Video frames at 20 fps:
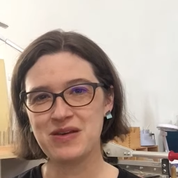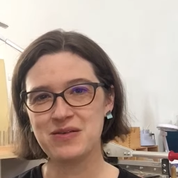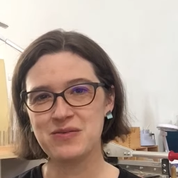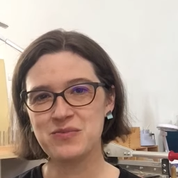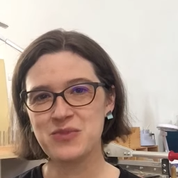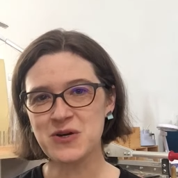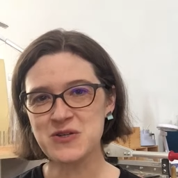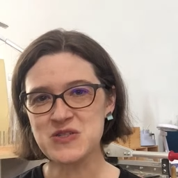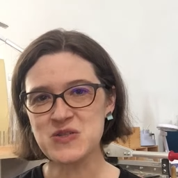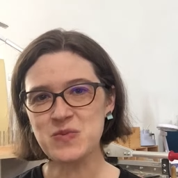
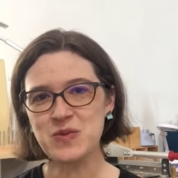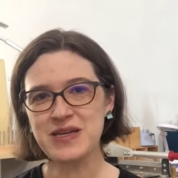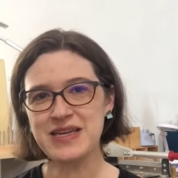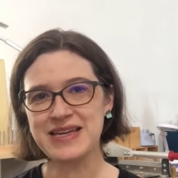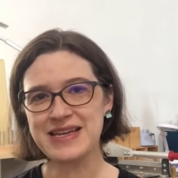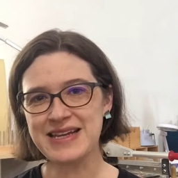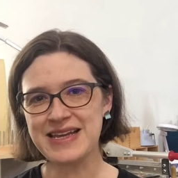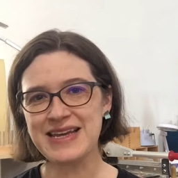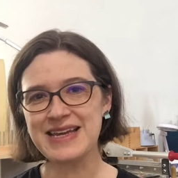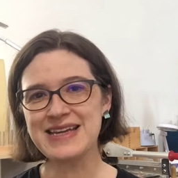Most
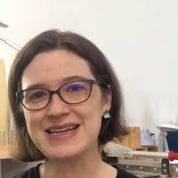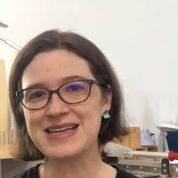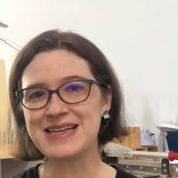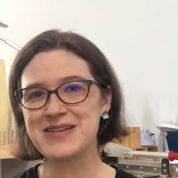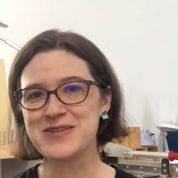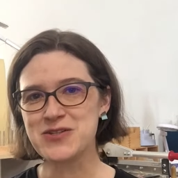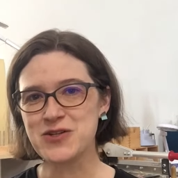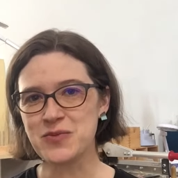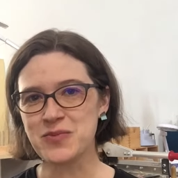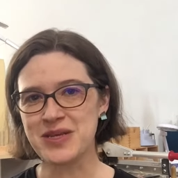beginning and
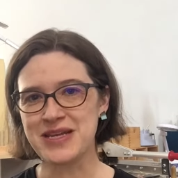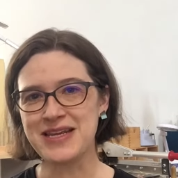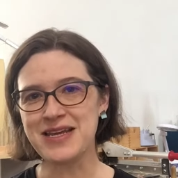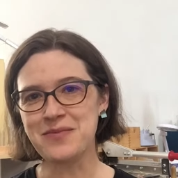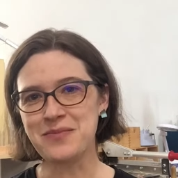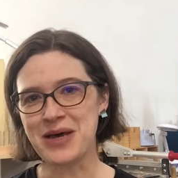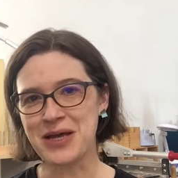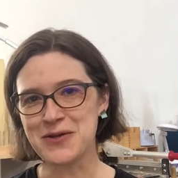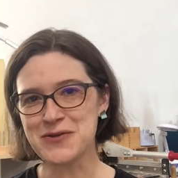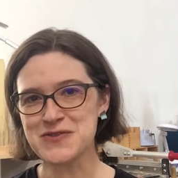intermediate
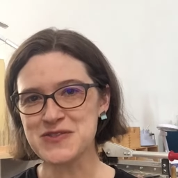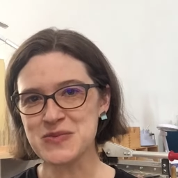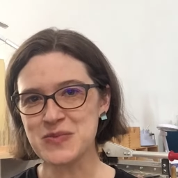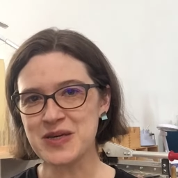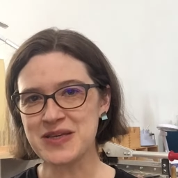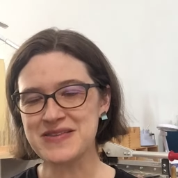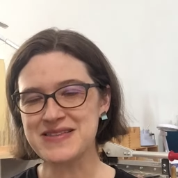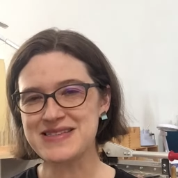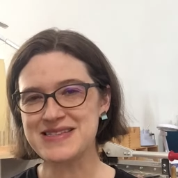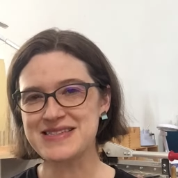
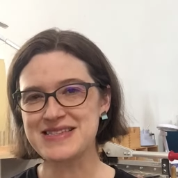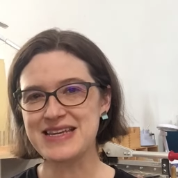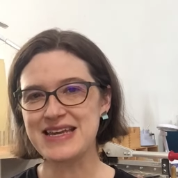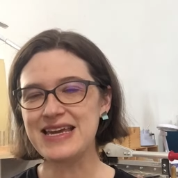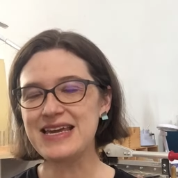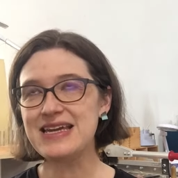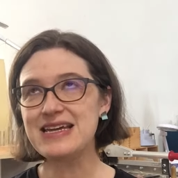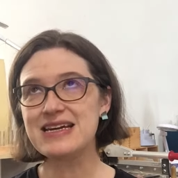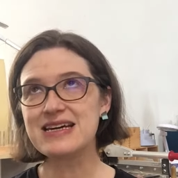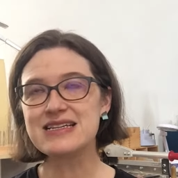metalsmiths
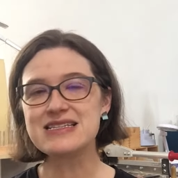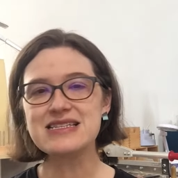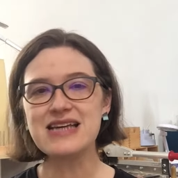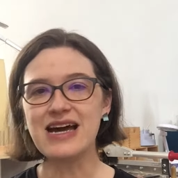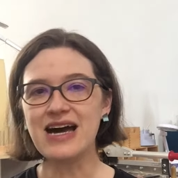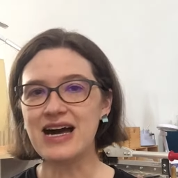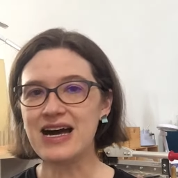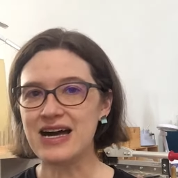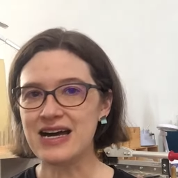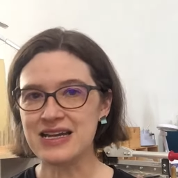take a
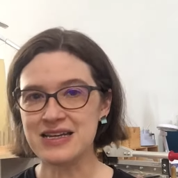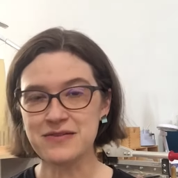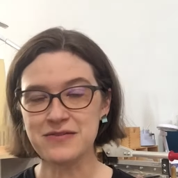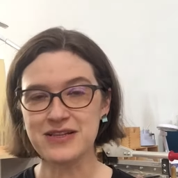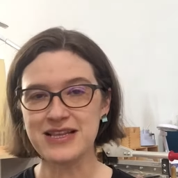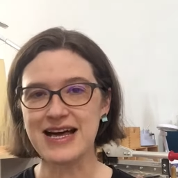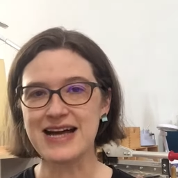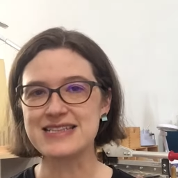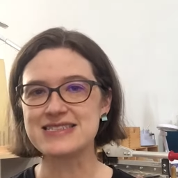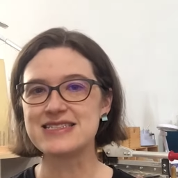ton of
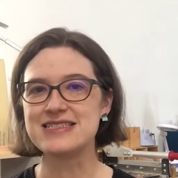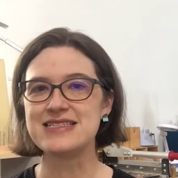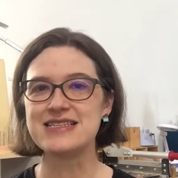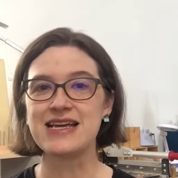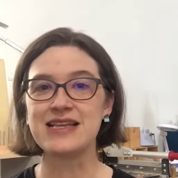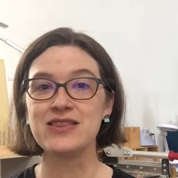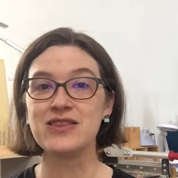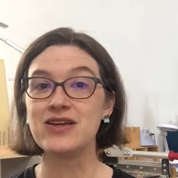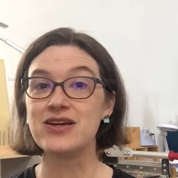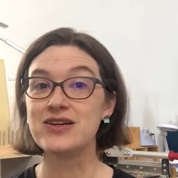classes
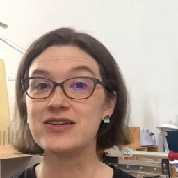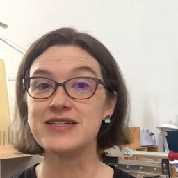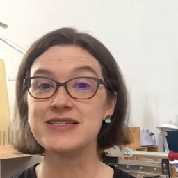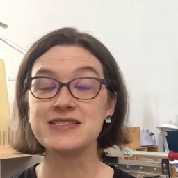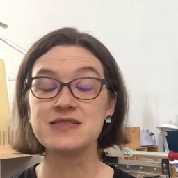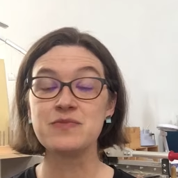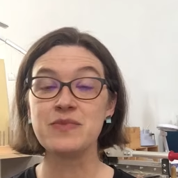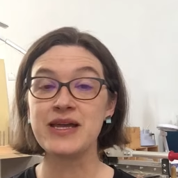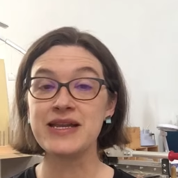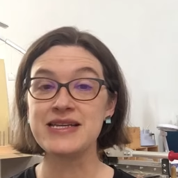and learn
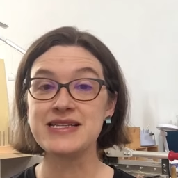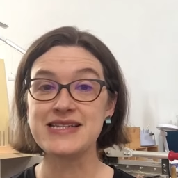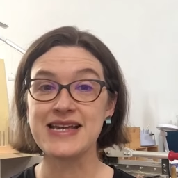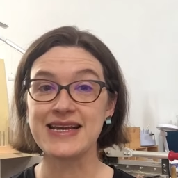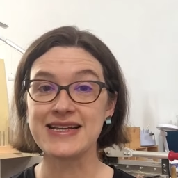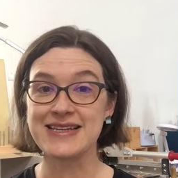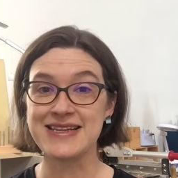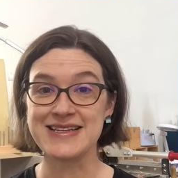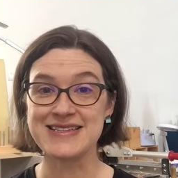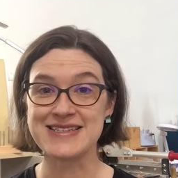as many
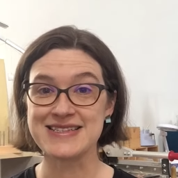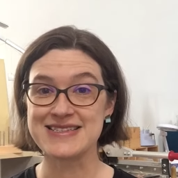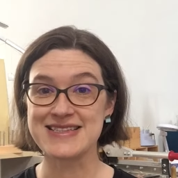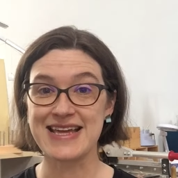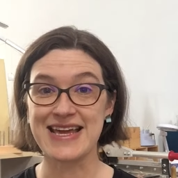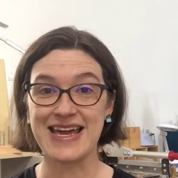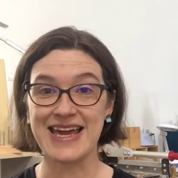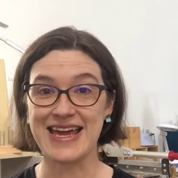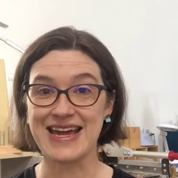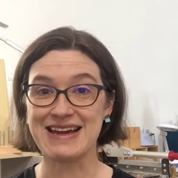techniques as they
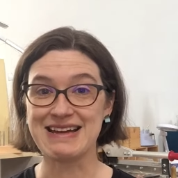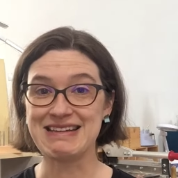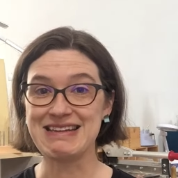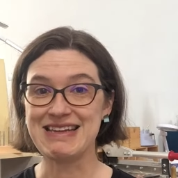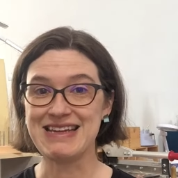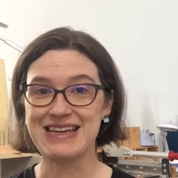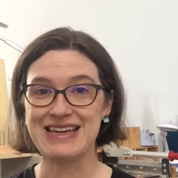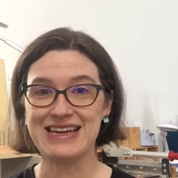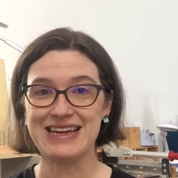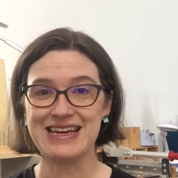can.
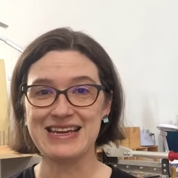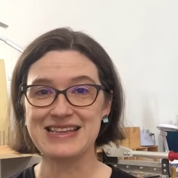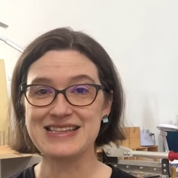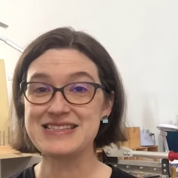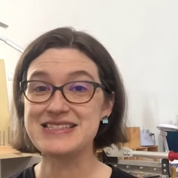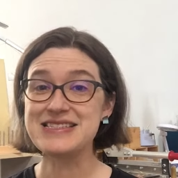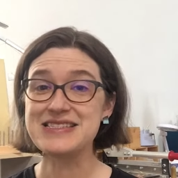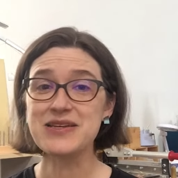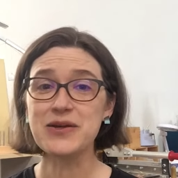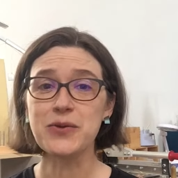
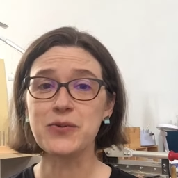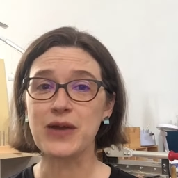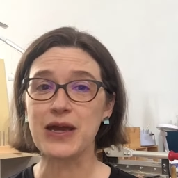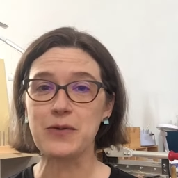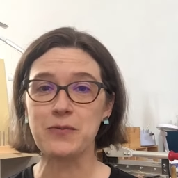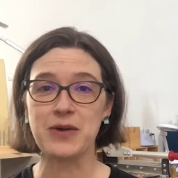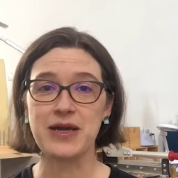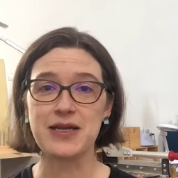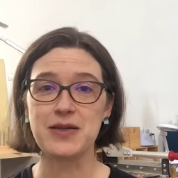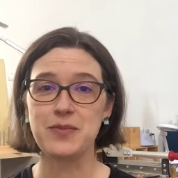This is a great
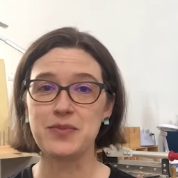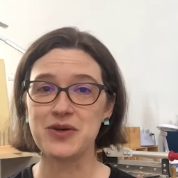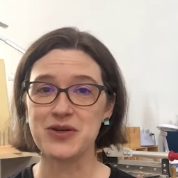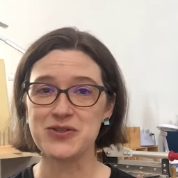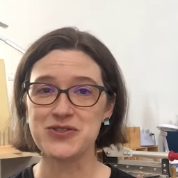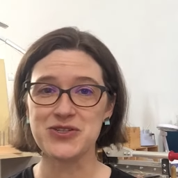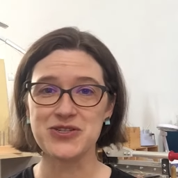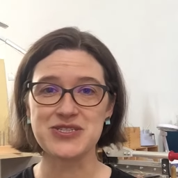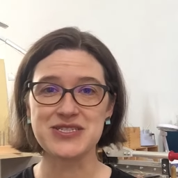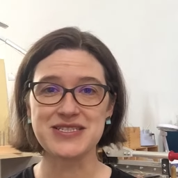way to build
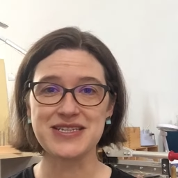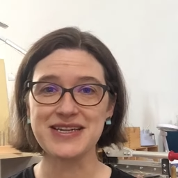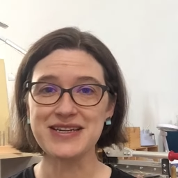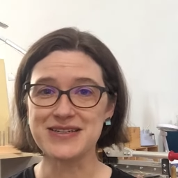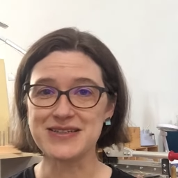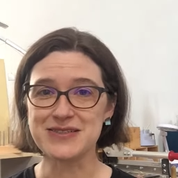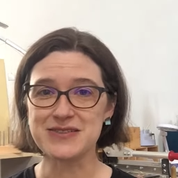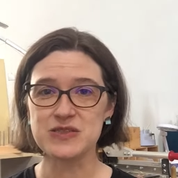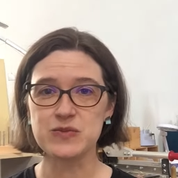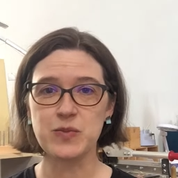your
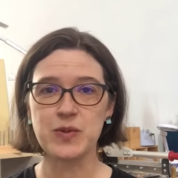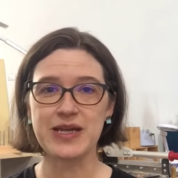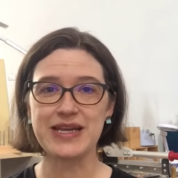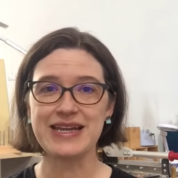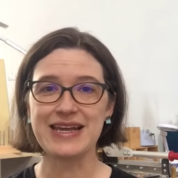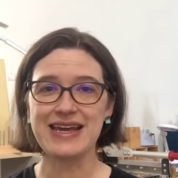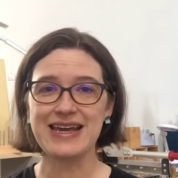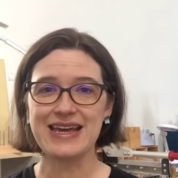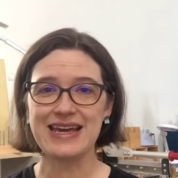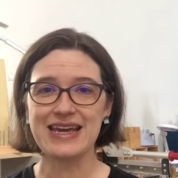skills, but
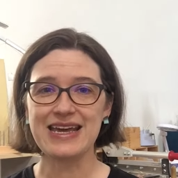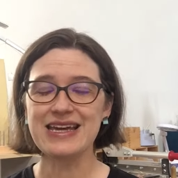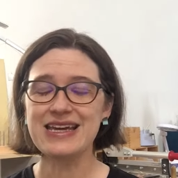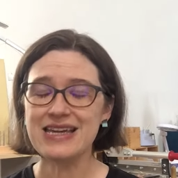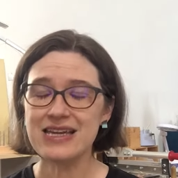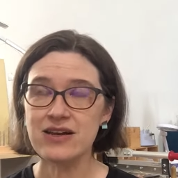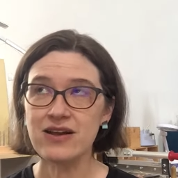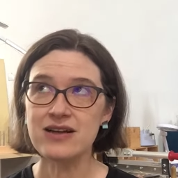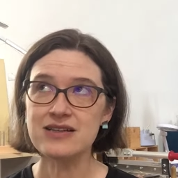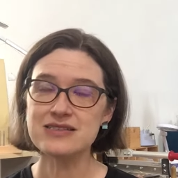it
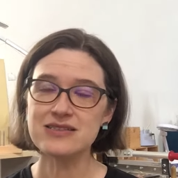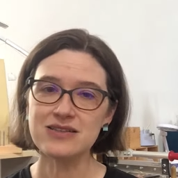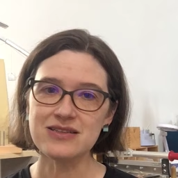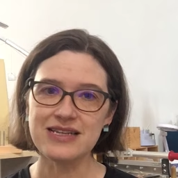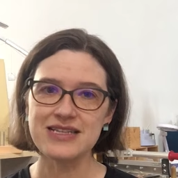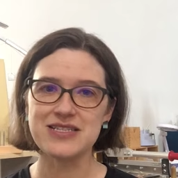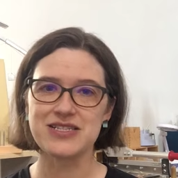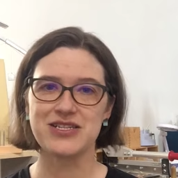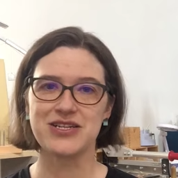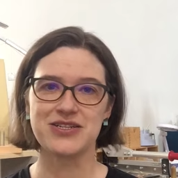can also
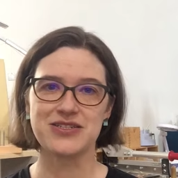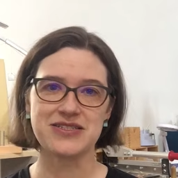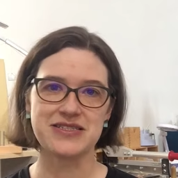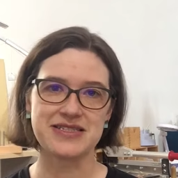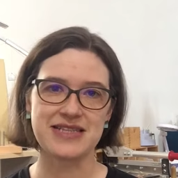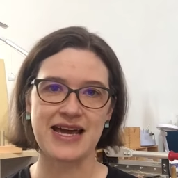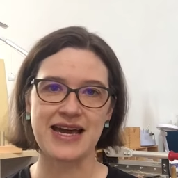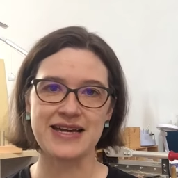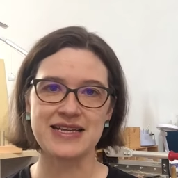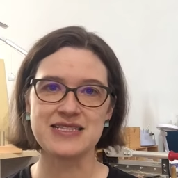lead to your
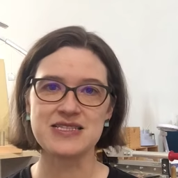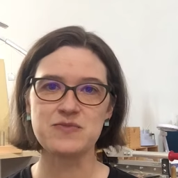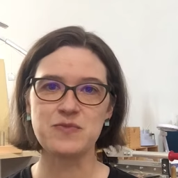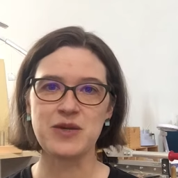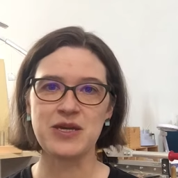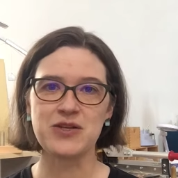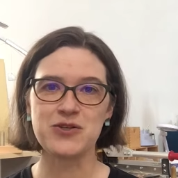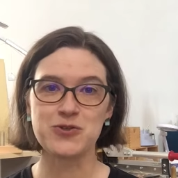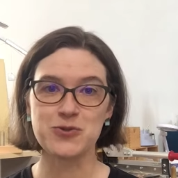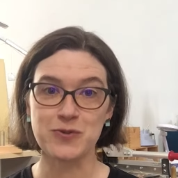designs
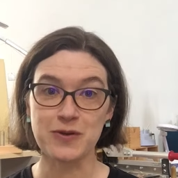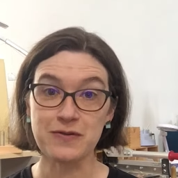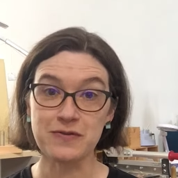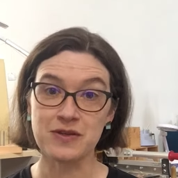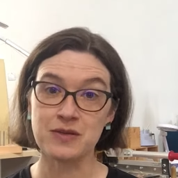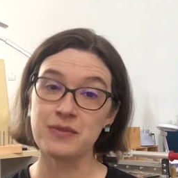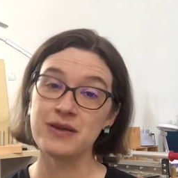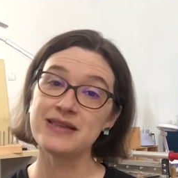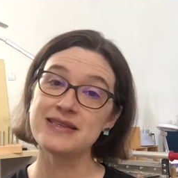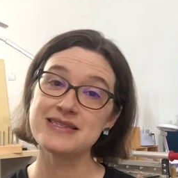being
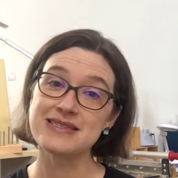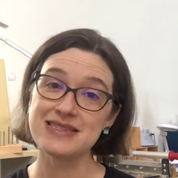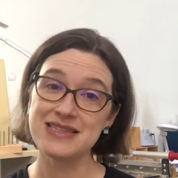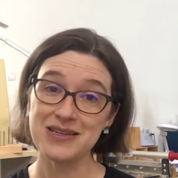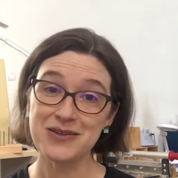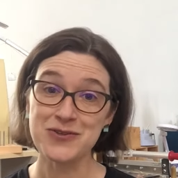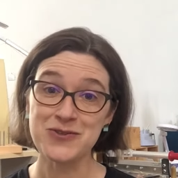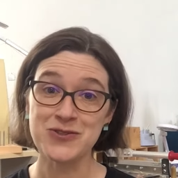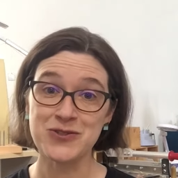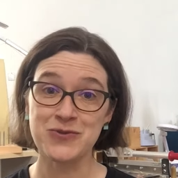driven by the
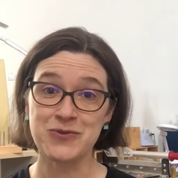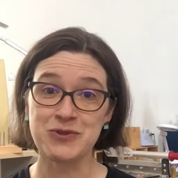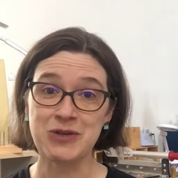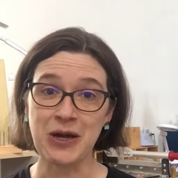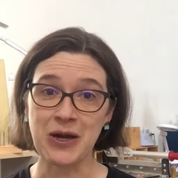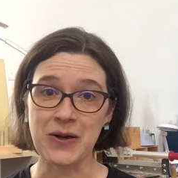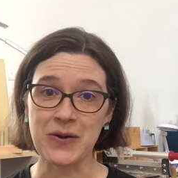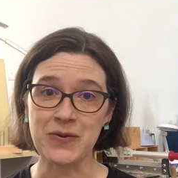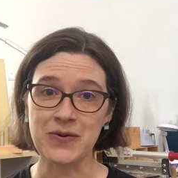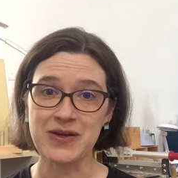skills you
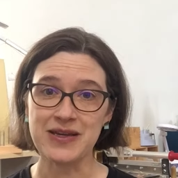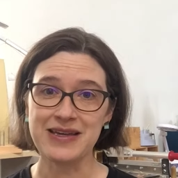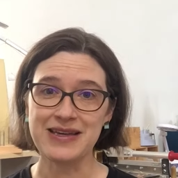know.